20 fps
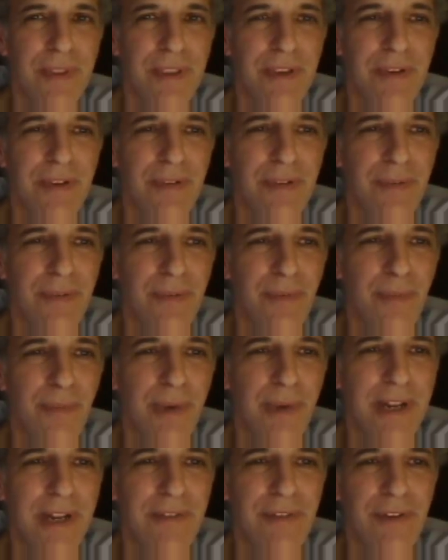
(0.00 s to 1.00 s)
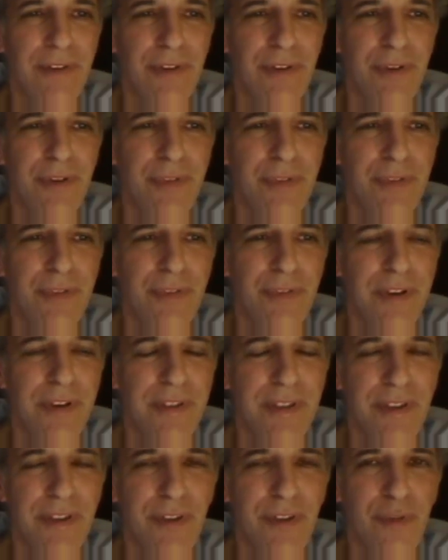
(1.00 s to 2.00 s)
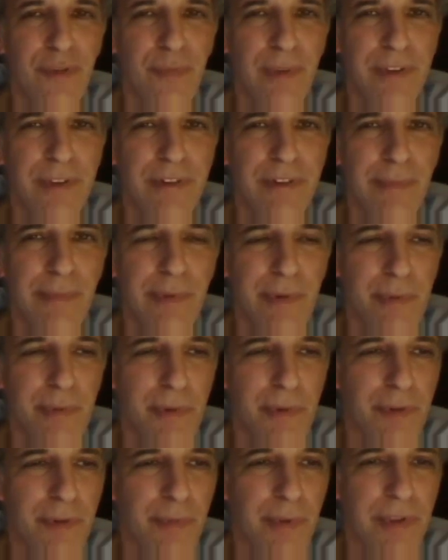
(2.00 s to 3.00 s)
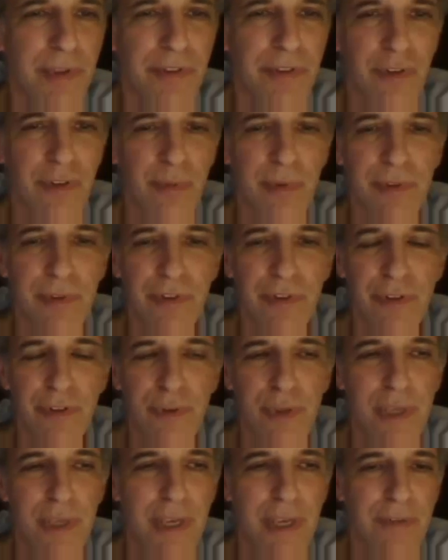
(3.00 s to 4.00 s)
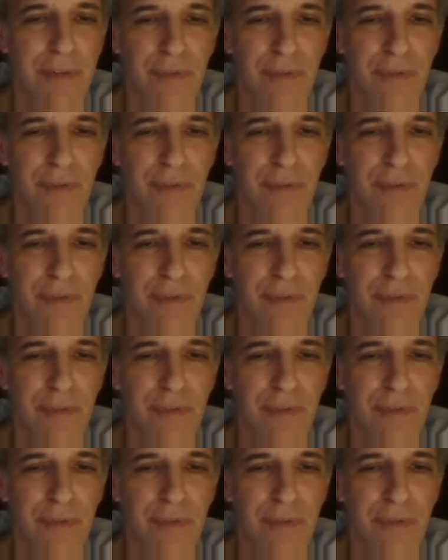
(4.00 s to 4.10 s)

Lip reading: you might have to do if you find that you've messed up your workspace so much that you can't